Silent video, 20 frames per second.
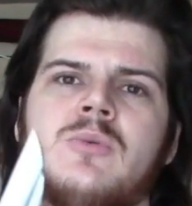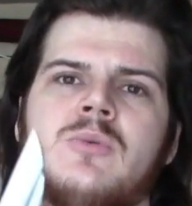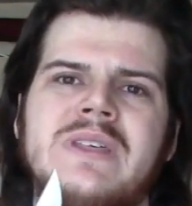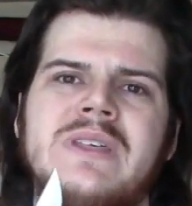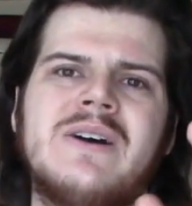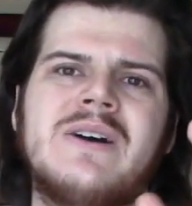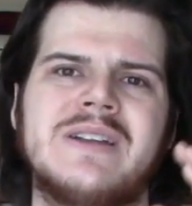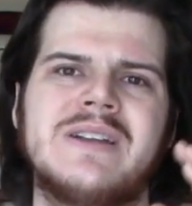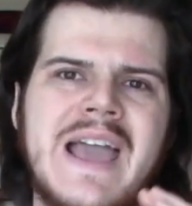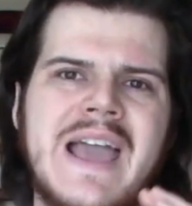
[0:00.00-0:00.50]

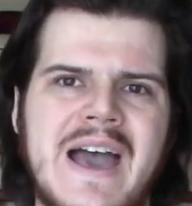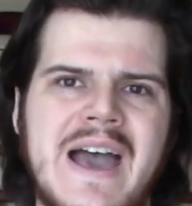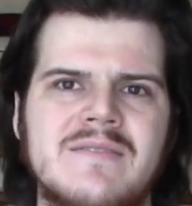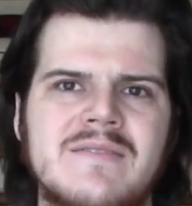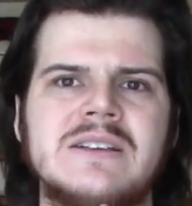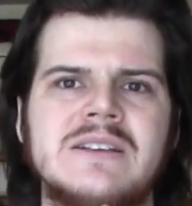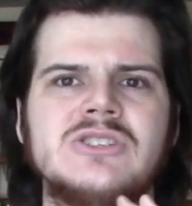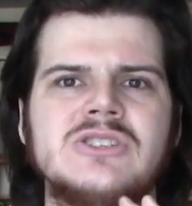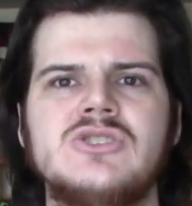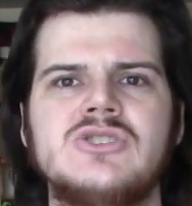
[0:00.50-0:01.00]
without
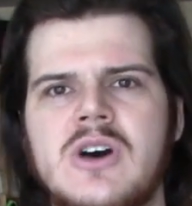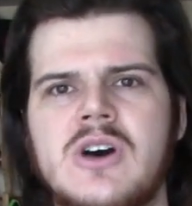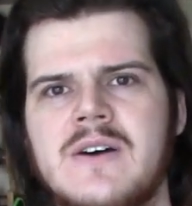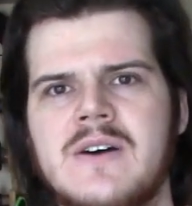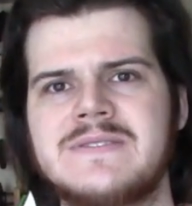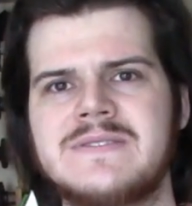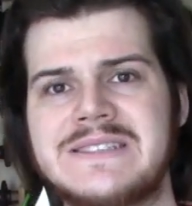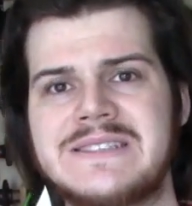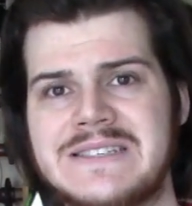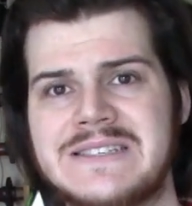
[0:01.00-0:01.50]
having
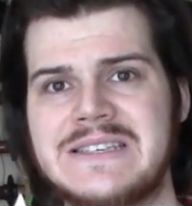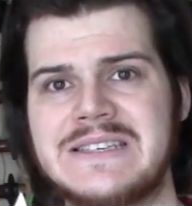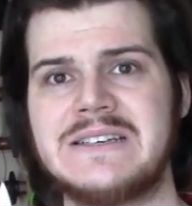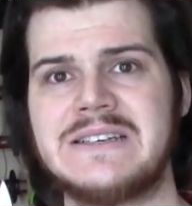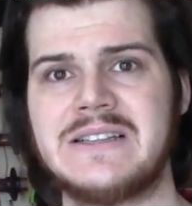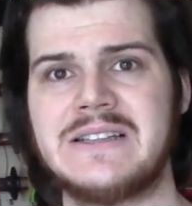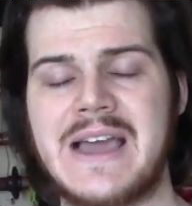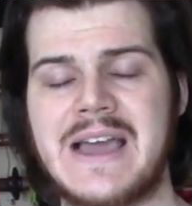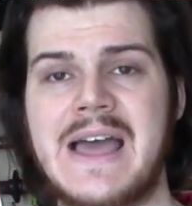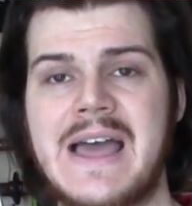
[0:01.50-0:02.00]
soft
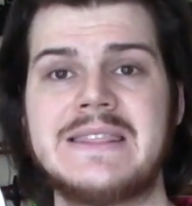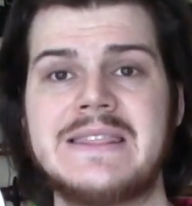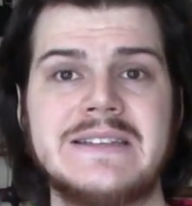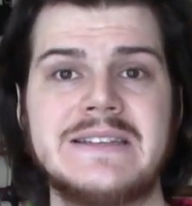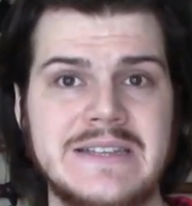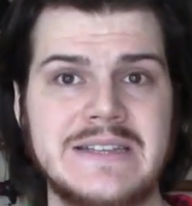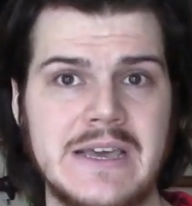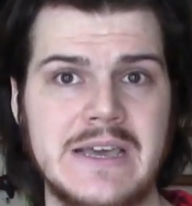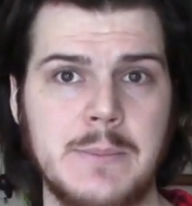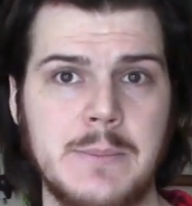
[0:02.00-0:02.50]
steel at the
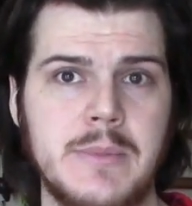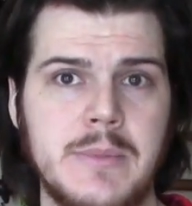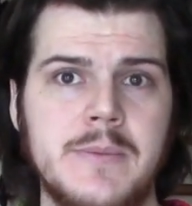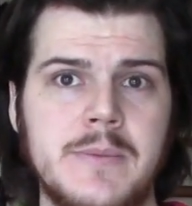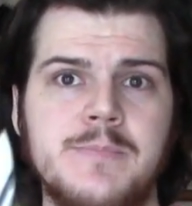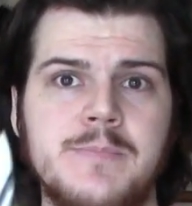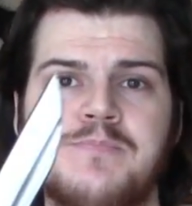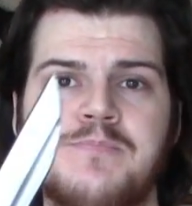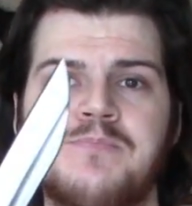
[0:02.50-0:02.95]
tip.